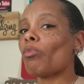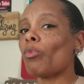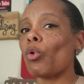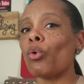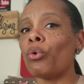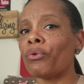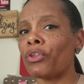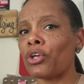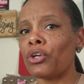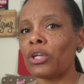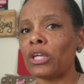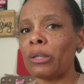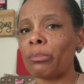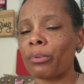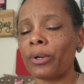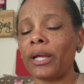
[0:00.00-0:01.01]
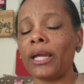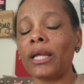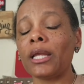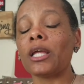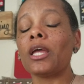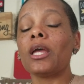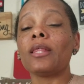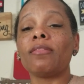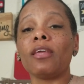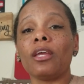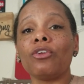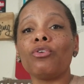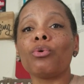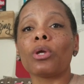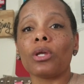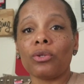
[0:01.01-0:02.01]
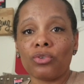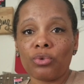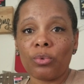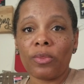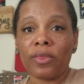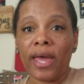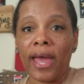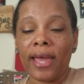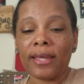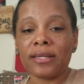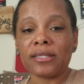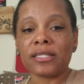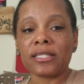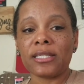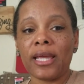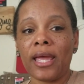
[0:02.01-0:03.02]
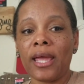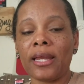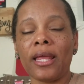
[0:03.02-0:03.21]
or the cookie brand, then you can do that instead.